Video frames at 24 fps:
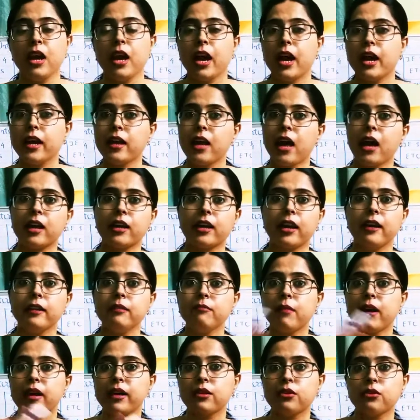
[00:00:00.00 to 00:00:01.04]
and again
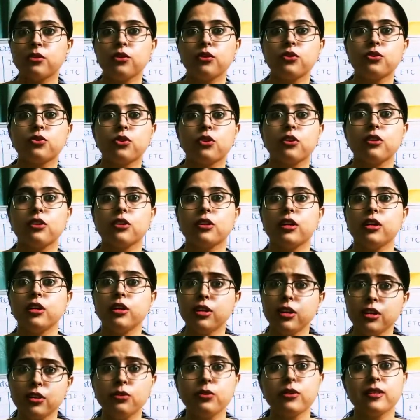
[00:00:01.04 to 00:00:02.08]
microcontroller
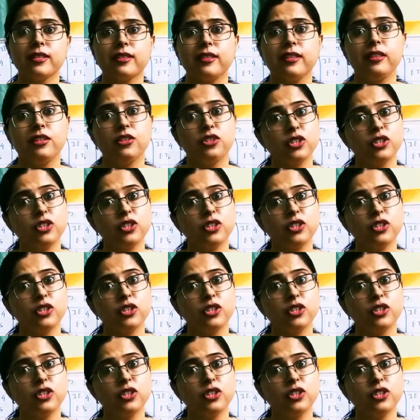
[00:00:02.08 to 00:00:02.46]
continuously